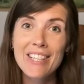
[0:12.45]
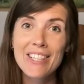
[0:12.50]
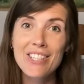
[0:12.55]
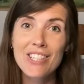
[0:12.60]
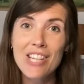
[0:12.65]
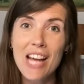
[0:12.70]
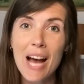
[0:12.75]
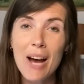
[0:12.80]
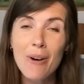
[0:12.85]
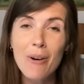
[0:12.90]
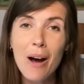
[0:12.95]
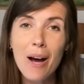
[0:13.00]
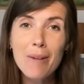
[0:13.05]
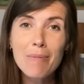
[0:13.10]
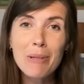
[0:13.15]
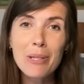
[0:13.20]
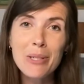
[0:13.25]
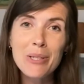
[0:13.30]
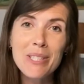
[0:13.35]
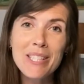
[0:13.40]
Ciao, I'm
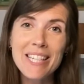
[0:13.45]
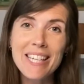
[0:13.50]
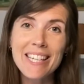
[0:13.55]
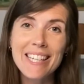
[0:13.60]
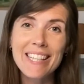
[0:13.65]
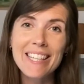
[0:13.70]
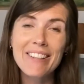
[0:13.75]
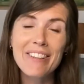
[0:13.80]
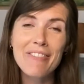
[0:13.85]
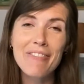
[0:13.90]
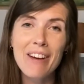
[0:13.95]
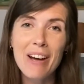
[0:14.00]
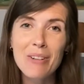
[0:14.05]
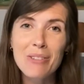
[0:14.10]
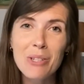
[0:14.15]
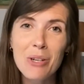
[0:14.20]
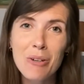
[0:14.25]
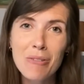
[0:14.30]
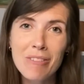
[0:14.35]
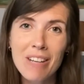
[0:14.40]
Lucy, founder
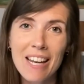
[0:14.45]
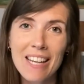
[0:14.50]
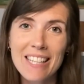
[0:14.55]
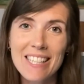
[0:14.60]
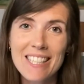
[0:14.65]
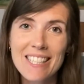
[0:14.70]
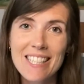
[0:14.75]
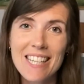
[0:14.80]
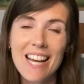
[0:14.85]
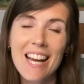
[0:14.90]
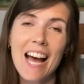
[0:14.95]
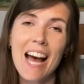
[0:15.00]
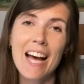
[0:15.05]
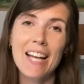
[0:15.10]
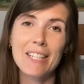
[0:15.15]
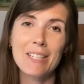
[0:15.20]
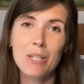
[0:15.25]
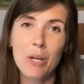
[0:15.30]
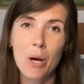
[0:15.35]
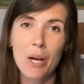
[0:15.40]
of Lista
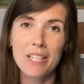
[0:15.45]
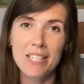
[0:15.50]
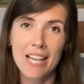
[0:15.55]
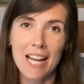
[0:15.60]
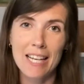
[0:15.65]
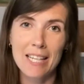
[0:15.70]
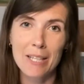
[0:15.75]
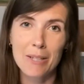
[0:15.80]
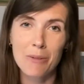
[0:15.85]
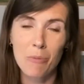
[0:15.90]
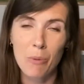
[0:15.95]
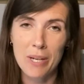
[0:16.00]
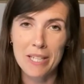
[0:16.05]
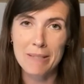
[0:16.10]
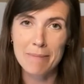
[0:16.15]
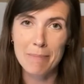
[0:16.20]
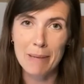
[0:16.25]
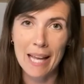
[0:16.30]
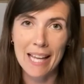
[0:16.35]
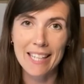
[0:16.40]
and Italian wedding
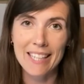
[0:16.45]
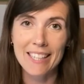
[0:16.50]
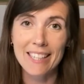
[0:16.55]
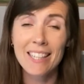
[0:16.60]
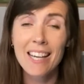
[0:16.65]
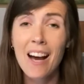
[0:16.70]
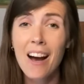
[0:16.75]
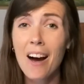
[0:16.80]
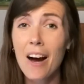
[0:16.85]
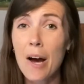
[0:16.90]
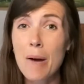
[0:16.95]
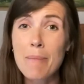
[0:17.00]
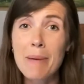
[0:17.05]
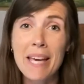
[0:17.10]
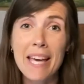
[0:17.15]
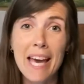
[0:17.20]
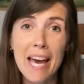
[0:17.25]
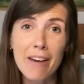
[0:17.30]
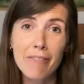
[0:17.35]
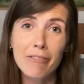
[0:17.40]
planner. I'm here
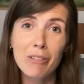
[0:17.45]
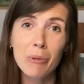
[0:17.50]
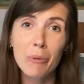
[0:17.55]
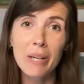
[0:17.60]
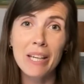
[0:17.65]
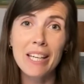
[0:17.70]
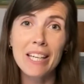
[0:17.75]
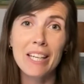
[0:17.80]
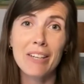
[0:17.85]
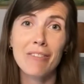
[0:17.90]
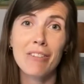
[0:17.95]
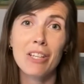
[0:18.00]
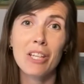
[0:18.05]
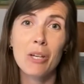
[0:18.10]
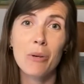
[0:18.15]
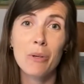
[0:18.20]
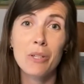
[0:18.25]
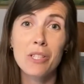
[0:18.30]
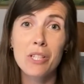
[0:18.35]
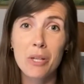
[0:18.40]
every week giving you
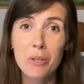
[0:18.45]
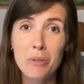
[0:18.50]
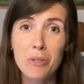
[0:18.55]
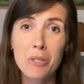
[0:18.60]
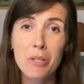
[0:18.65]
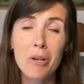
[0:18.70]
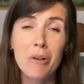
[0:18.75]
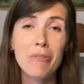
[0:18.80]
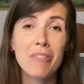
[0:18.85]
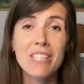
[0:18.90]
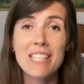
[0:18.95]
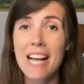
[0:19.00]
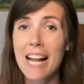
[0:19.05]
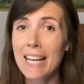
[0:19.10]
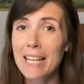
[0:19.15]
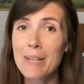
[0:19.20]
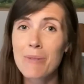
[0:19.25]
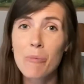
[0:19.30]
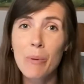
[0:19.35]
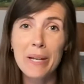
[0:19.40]
a dose of
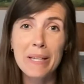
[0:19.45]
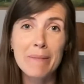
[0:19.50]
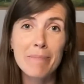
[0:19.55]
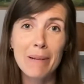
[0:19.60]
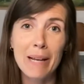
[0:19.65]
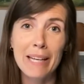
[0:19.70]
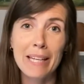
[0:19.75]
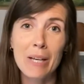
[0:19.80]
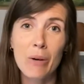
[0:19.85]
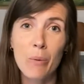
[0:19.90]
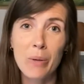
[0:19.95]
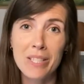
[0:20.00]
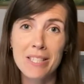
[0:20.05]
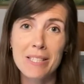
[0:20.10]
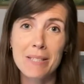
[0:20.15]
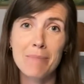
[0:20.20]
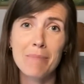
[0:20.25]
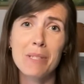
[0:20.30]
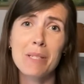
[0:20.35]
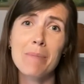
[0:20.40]
Italian wedding planning
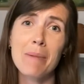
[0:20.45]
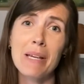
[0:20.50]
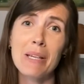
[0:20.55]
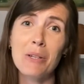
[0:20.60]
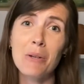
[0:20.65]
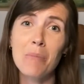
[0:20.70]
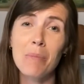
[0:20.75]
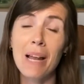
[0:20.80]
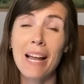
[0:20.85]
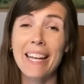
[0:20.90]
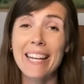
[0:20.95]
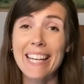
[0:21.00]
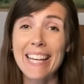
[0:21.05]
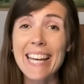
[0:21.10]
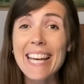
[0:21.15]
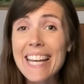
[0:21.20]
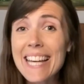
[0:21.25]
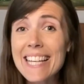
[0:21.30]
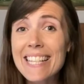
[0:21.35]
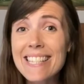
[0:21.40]
wisdom to make your planning
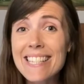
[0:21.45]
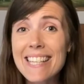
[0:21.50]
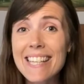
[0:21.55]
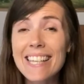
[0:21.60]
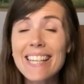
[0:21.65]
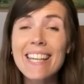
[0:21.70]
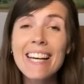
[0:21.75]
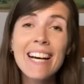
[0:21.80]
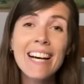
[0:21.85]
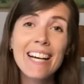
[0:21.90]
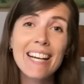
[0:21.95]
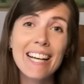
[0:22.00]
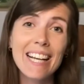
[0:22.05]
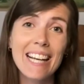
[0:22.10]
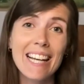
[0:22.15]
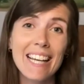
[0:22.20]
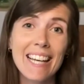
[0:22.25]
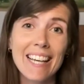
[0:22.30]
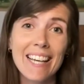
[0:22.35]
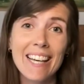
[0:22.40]
easy,
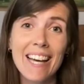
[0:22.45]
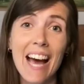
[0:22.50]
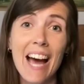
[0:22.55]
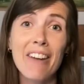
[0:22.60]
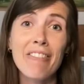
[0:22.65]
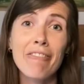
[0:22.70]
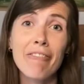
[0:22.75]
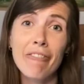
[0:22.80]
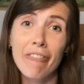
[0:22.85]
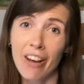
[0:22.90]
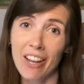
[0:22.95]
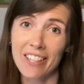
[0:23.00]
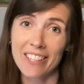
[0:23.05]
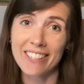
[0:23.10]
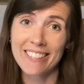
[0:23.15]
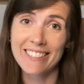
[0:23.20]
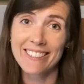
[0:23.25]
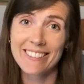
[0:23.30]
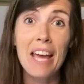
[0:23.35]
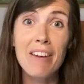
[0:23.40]
clear and fun.
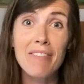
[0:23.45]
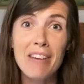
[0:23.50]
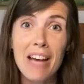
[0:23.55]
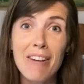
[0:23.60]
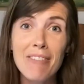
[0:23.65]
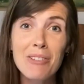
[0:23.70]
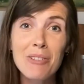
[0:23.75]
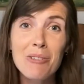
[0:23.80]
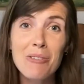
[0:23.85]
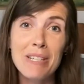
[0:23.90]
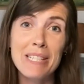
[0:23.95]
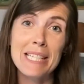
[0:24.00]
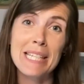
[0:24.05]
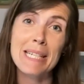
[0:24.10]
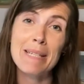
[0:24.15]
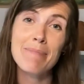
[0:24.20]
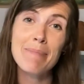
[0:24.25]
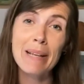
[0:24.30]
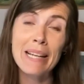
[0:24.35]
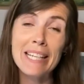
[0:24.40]
If you haven't
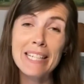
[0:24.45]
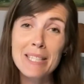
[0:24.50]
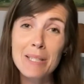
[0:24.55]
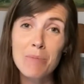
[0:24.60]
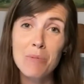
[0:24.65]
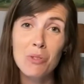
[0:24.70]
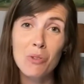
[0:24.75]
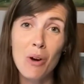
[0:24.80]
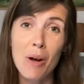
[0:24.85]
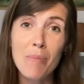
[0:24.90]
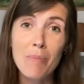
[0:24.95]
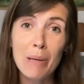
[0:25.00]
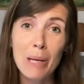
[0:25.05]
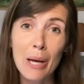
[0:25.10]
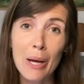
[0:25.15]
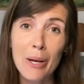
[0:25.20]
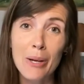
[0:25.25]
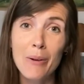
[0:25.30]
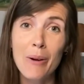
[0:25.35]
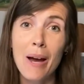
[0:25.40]
already, please subscribe
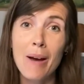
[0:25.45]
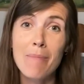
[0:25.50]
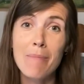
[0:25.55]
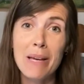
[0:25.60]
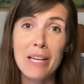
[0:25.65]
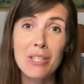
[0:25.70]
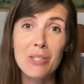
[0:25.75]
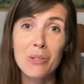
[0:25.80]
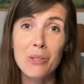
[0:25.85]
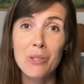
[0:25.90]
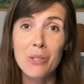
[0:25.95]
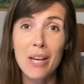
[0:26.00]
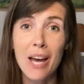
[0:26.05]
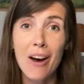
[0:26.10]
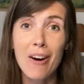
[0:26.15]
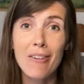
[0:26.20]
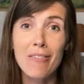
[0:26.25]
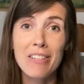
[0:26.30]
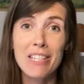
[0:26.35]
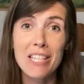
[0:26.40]
below and make sure you get
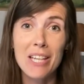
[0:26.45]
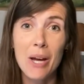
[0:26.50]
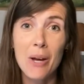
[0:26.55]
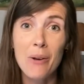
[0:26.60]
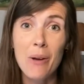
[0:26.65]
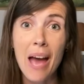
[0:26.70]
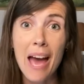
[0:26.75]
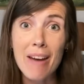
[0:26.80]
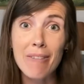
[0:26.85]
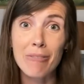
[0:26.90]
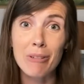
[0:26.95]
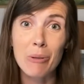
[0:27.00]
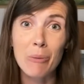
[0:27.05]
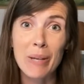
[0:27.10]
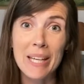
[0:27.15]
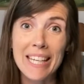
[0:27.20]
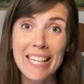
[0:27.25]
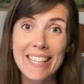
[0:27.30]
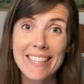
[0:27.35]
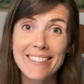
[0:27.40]
our video every week.